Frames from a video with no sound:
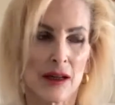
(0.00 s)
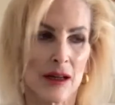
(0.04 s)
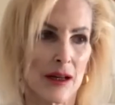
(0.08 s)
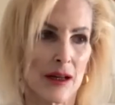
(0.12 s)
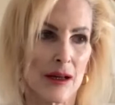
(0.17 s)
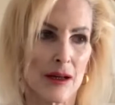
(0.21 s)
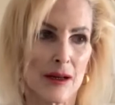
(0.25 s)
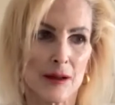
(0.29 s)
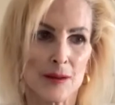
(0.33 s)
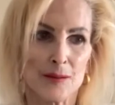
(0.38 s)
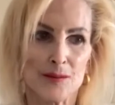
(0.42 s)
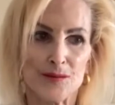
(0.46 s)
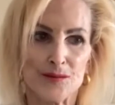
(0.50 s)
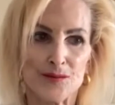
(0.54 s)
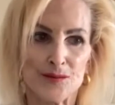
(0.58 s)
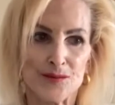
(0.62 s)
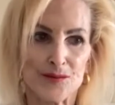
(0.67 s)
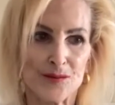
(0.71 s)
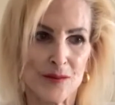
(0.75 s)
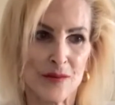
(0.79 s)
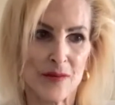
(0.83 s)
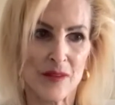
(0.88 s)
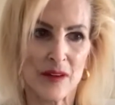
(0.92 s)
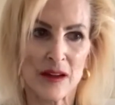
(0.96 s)
um,
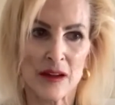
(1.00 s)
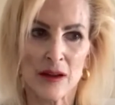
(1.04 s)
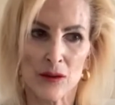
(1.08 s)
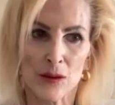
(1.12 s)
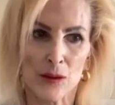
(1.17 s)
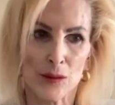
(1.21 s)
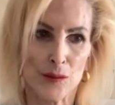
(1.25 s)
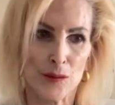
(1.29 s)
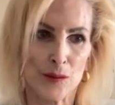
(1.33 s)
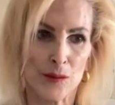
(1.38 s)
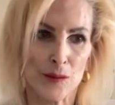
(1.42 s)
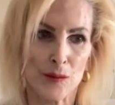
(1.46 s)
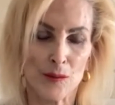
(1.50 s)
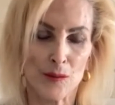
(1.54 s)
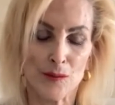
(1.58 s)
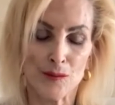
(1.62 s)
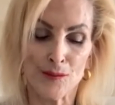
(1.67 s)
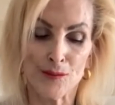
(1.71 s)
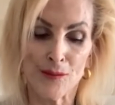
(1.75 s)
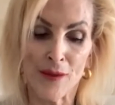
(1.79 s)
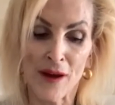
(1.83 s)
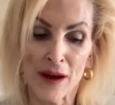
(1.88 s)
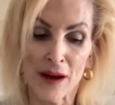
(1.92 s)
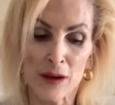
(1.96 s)
you know,
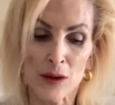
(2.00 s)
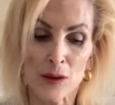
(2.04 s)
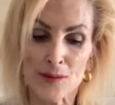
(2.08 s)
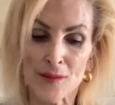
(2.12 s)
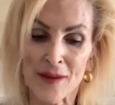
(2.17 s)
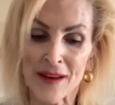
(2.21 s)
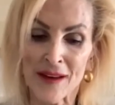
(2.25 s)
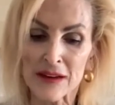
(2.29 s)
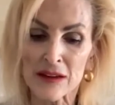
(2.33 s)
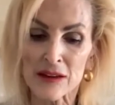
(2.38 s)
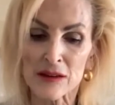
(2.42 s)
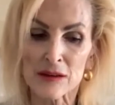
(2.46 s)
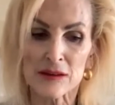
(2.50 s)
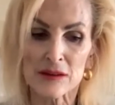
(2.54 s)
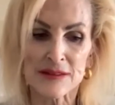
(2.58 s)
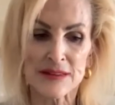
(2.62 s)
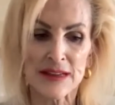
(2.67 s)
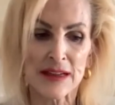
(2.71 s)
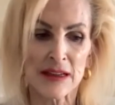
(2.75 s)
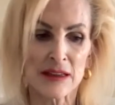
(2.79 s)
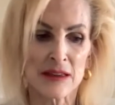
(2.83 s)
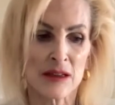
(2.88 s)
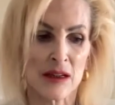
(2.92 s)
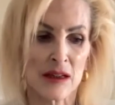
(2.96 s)
biomedical
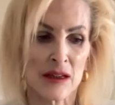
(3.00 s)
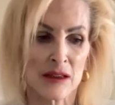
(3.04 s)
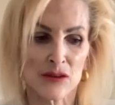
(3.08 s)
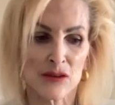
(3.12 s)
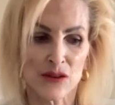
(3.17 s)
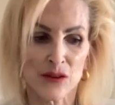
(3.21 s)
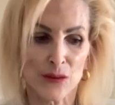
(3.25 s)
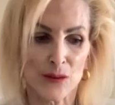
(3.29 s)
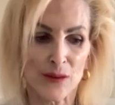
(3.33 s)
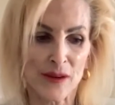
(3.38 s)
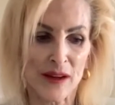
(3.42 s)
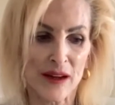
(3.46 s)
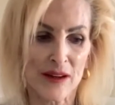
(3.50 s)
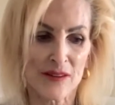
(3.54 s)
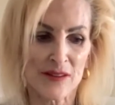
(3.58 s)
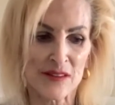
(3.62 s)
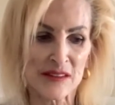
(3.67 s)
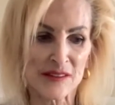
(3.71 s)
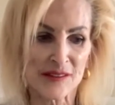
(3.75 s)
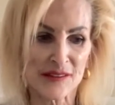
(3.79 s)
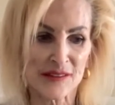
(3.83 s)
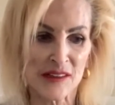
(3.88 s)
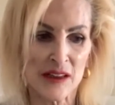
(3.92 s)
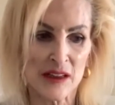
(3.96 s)
technology, we have
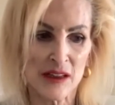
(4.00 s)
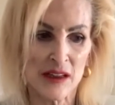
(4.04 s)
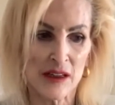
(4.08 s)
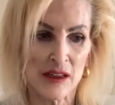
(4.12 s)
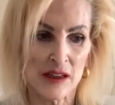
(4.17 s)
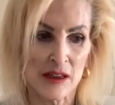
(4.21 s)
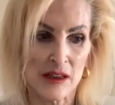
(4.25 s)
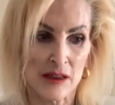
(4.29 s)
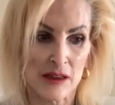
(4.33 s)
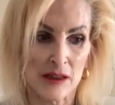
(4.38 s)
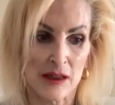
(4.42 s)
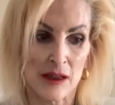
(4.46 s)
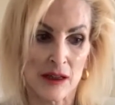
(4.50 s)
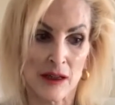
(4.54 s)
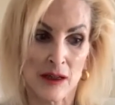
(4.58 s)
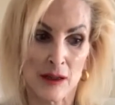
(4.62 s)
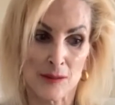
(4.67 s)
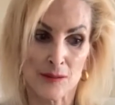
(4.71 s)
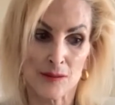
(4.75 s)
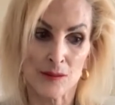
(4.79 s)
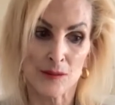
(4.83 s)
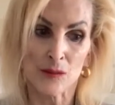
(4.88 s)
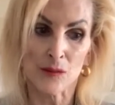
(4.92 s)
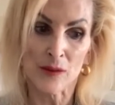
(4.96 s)
this,
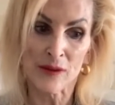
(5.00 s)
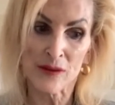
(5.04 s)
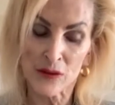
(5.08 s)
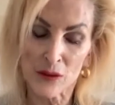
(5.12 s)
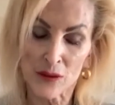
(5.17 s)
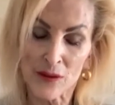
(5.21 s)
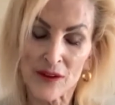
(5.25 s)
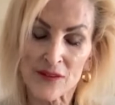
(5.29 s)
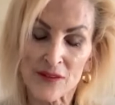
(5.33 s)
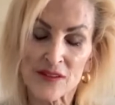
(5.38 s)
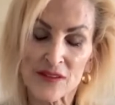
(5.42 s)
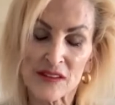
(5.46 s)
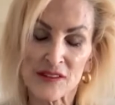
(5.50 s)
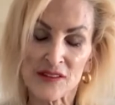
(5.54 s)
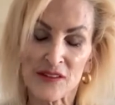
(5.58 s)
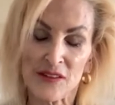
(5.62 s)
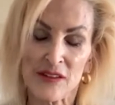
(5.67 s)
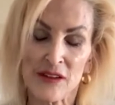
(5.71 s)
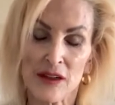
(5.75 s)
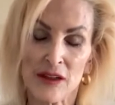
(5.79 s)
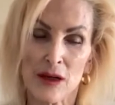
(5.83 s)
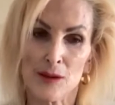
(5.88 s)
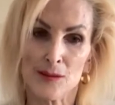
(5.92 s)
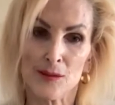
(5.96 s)
um, we do have this
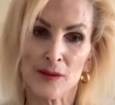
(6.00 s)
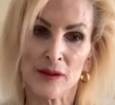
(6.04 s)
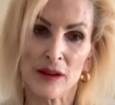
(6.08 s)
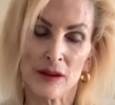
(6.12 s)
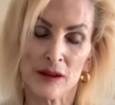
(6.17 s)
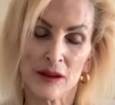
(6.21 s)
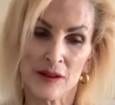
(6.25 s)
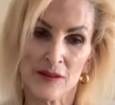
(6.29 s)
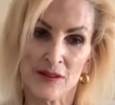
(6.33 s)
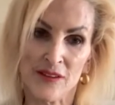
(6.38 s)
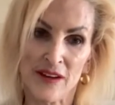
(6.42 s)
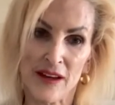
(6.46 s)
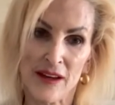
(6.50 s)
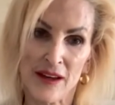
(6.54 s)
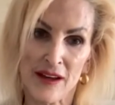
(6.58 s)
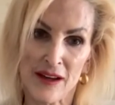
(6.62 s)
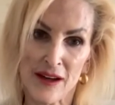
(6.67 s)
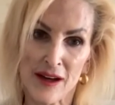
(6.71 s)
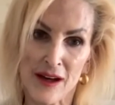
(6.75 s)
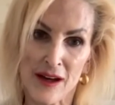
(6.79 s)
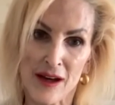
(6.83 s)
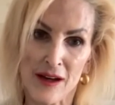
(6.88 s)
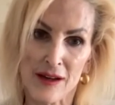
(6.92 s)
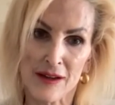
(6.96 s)
phenomenon of
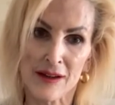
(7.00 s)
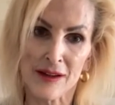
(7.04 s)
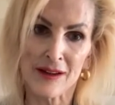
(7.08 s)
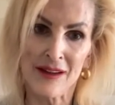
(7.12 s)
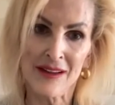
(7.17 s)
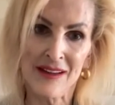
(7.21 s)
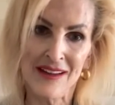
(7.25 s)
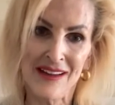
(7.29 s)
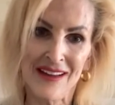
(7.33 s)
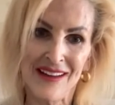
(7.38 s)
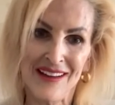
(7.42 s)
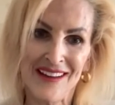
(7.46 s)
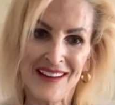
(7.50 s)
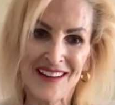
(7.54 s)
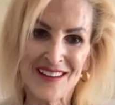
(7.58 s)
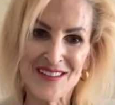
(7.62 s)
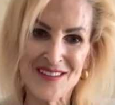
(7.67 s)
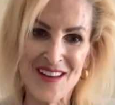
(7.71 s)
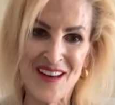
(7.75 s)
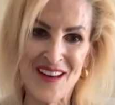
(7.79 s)
AI um,